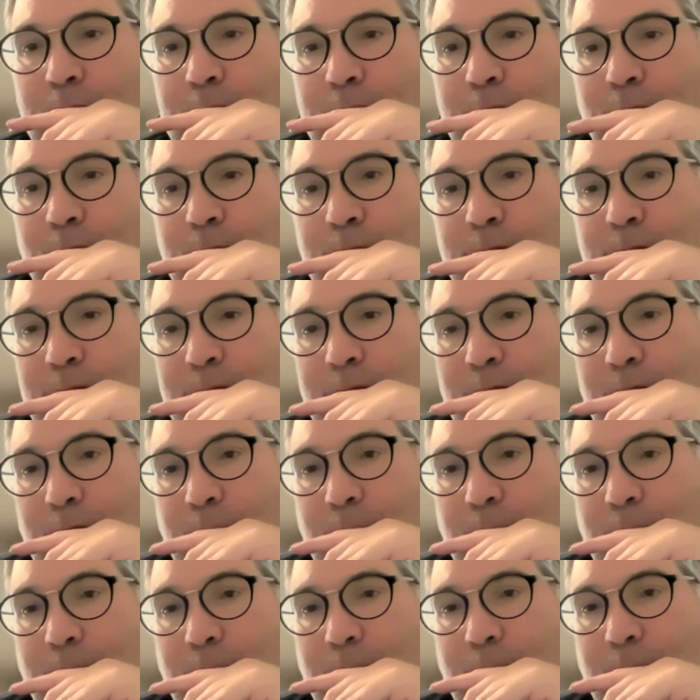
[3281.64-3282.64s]
So it does,
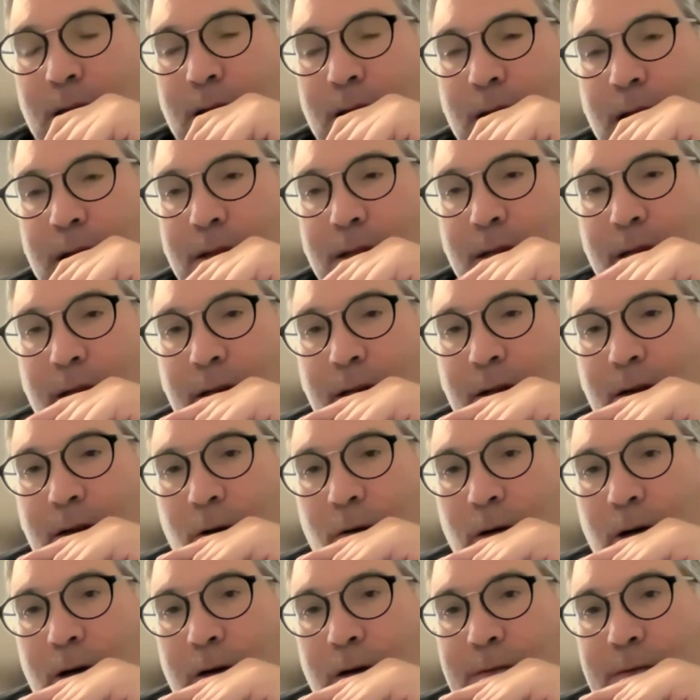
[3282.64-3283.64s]
I mean, not that I
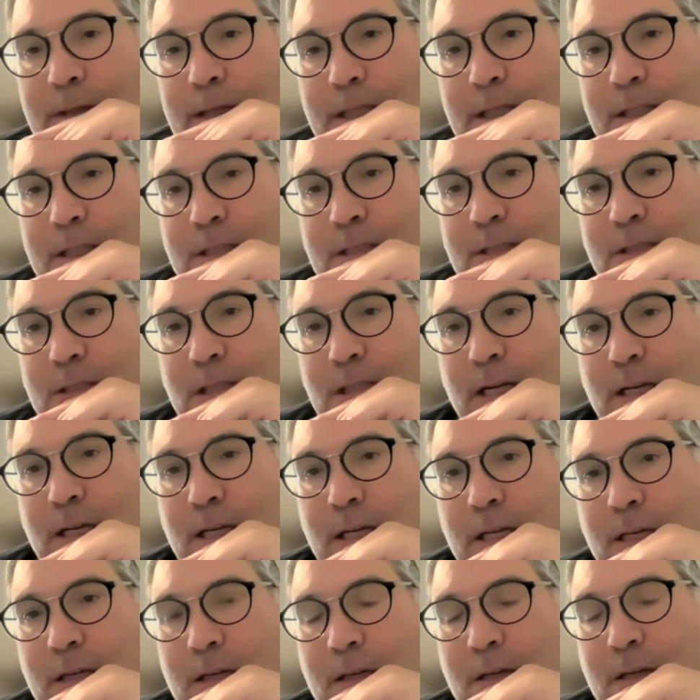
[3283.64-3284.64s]
know of that it's
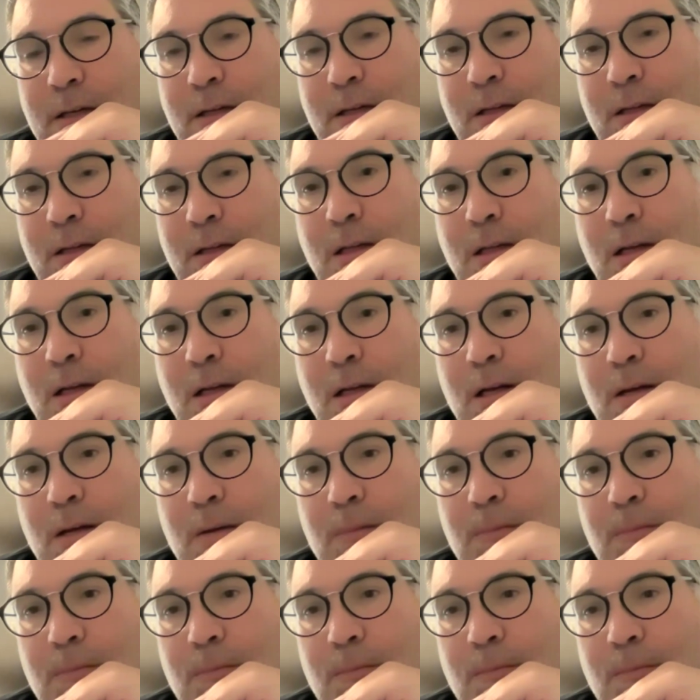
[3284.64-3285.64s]
checking.
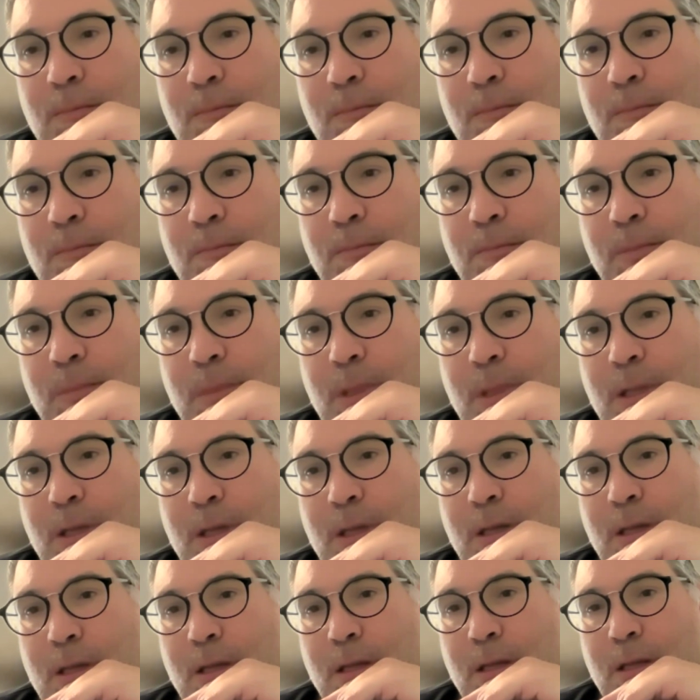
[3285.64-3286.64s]
Um,
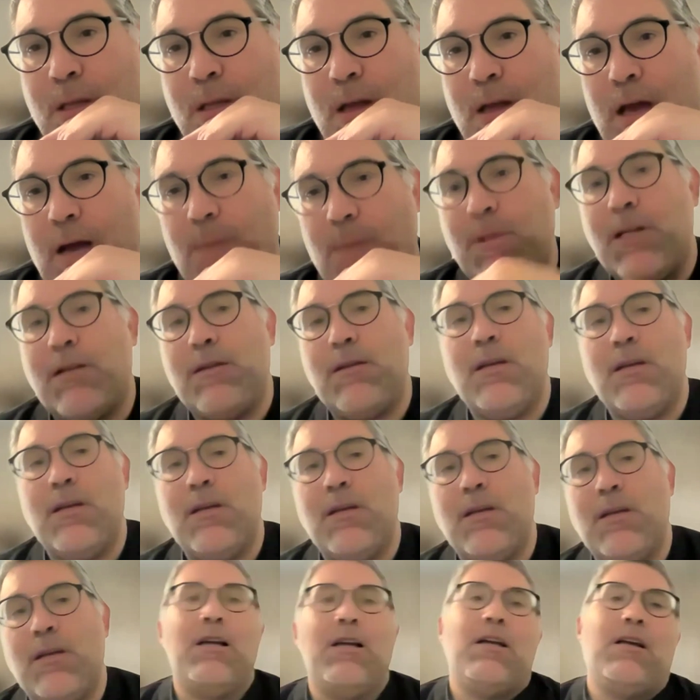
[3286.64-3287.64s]
I mean,
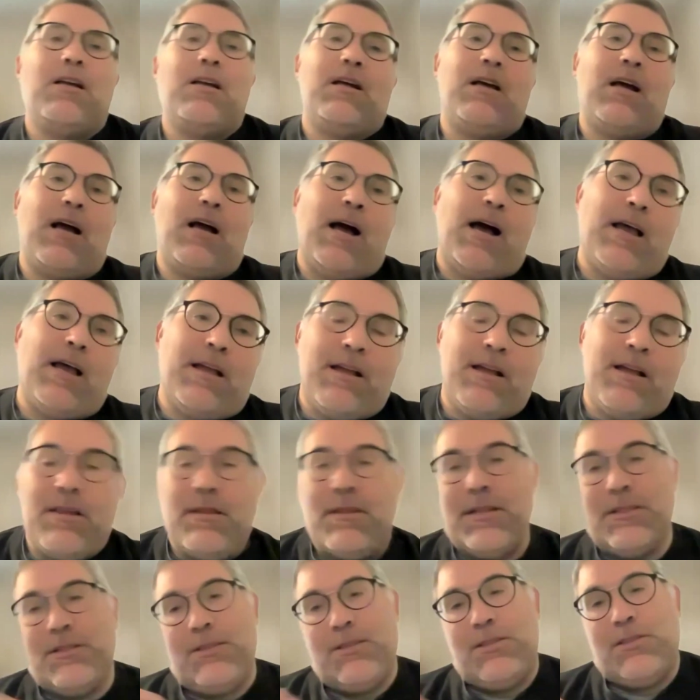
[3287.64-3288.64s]

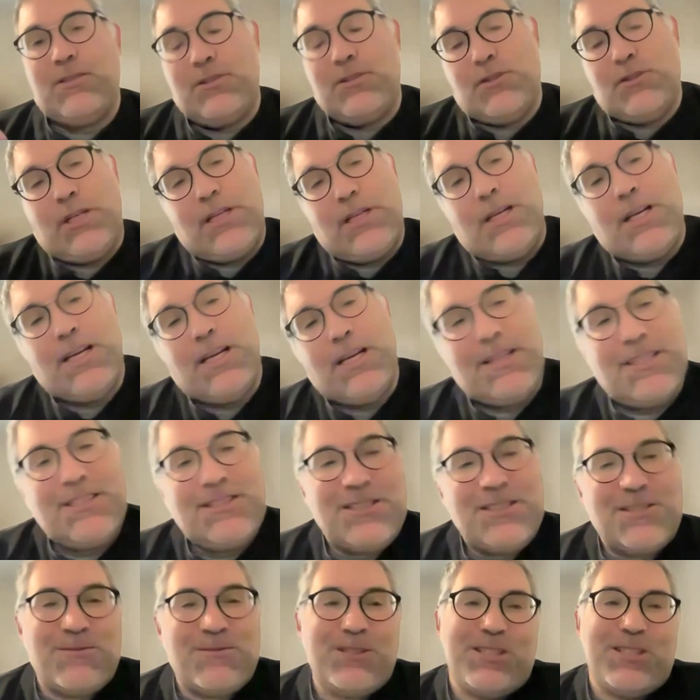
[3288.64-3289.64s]
this is a trick.
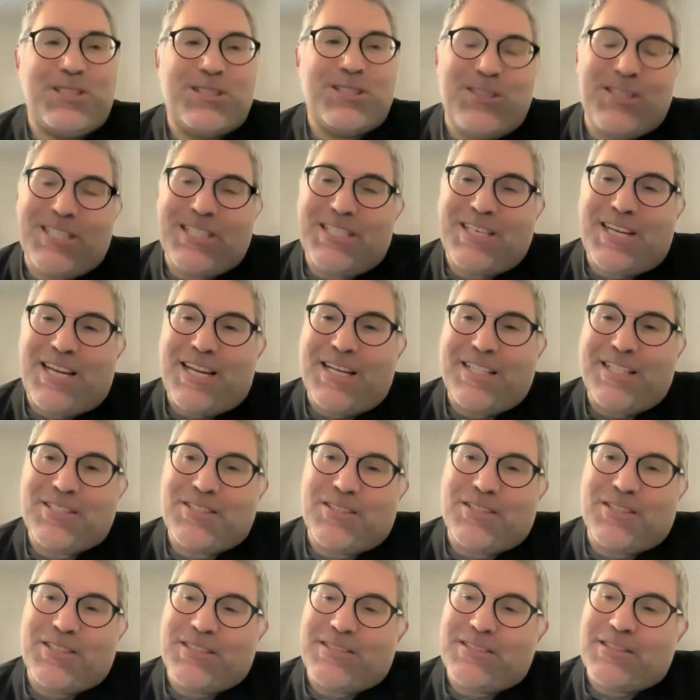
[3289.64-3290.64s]
This is a really tricky to
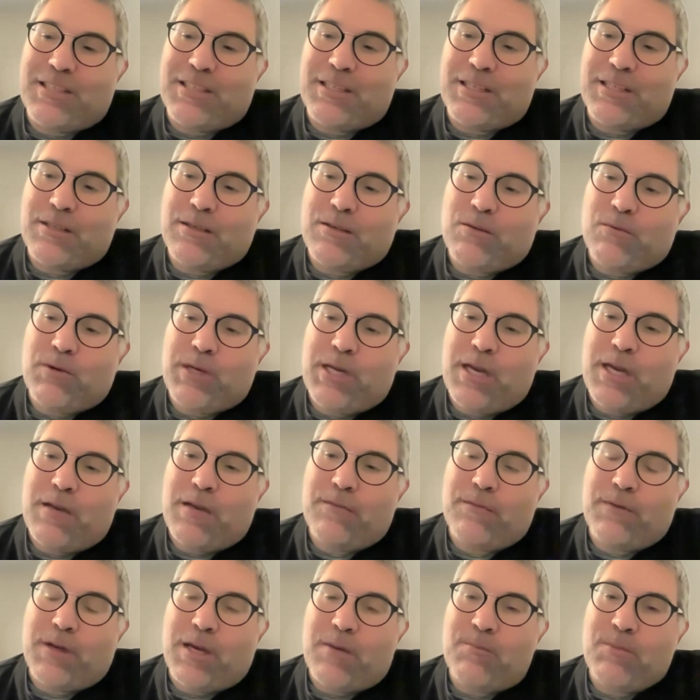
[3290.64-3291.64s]
answer because like we
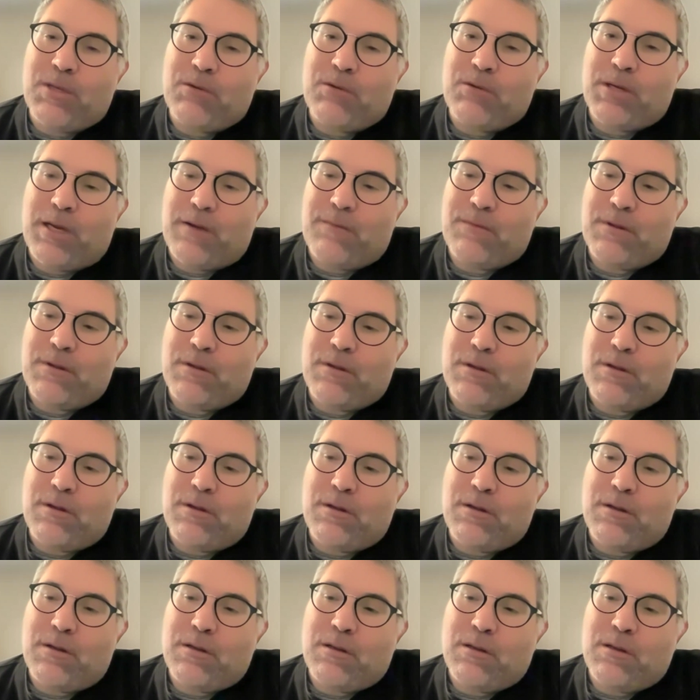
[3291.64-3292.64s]
have, I mean, we have
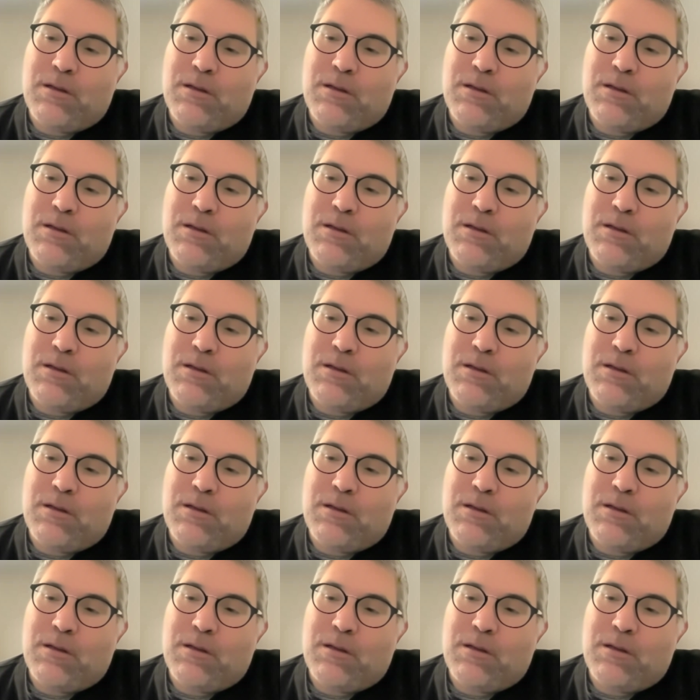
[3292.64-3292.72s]
the